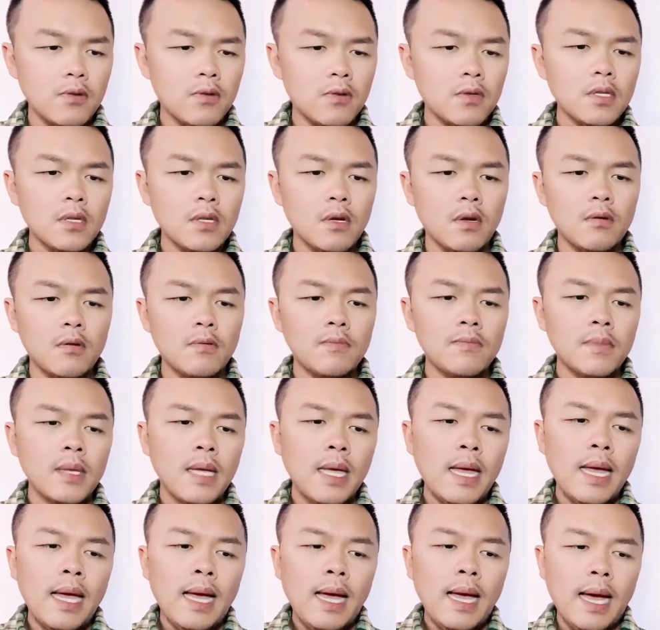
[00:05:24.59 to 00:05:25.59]
So
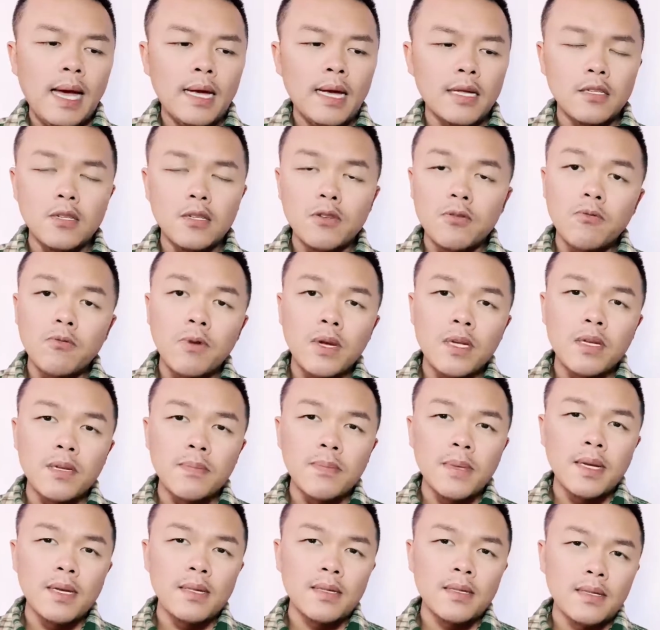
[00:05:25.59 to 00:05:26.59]
I do
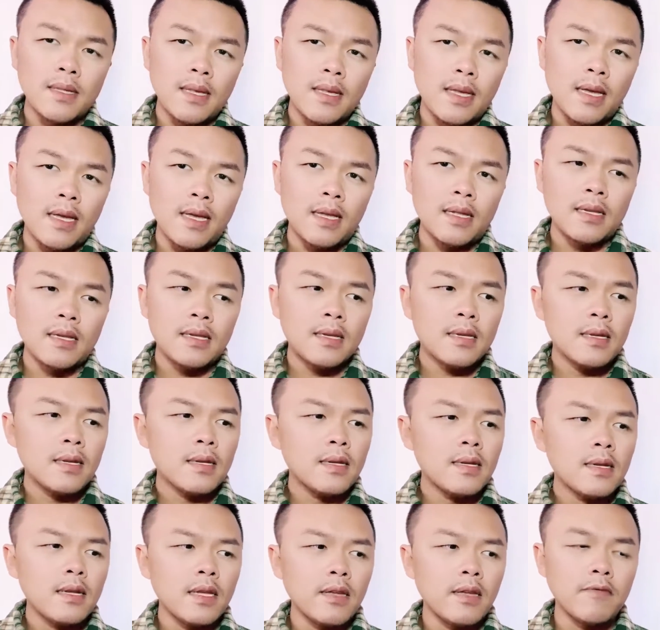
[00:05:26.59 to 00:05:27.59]
recommend that
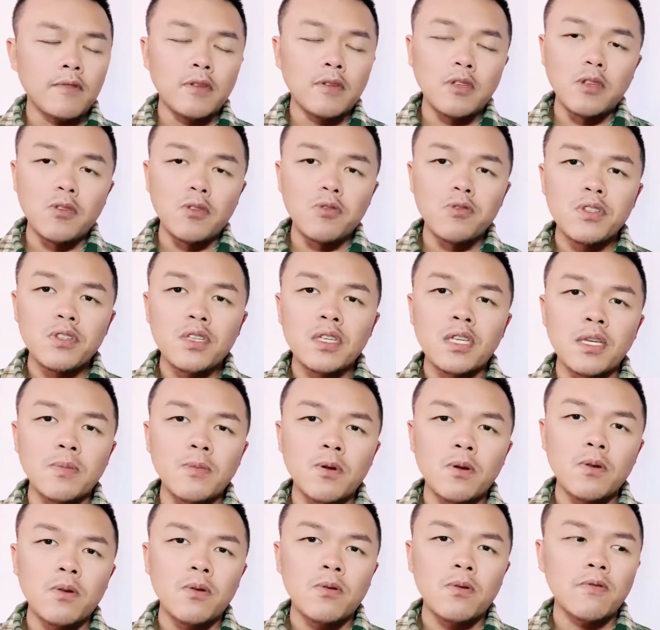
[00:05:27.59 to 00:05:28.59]
if you use
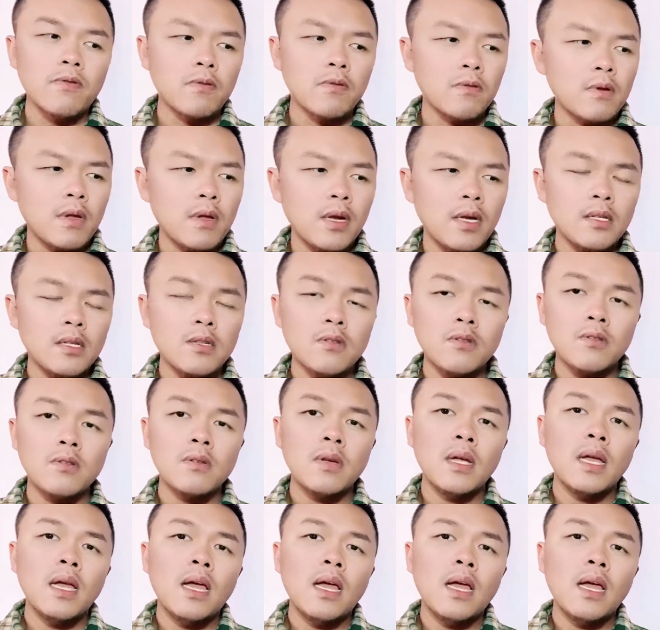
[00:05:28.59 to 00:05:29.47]
chemical fertilizer,